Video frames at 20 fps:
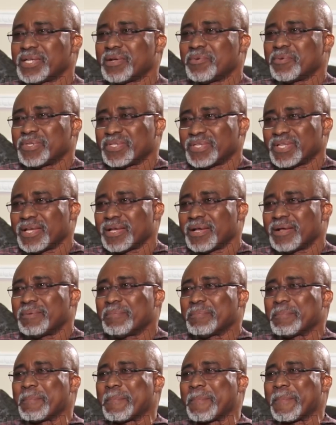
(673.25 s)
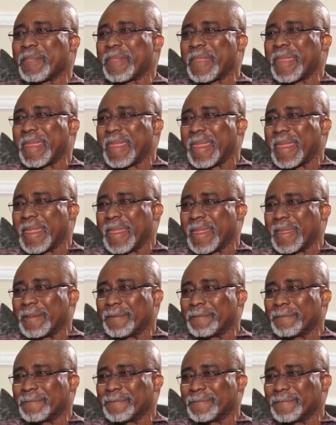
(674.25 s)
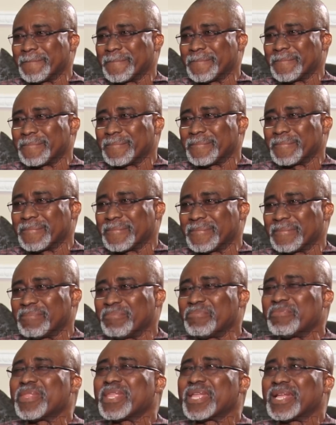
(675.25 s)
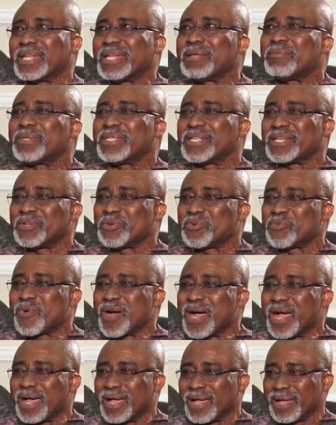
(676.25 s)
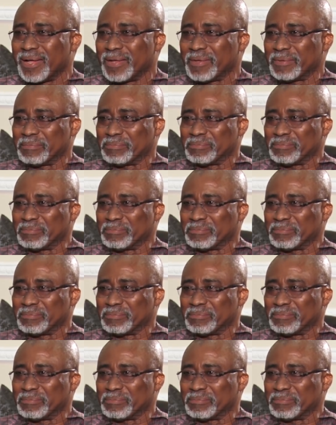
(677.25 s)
I was there. And but it was defeated. Let me tell you why.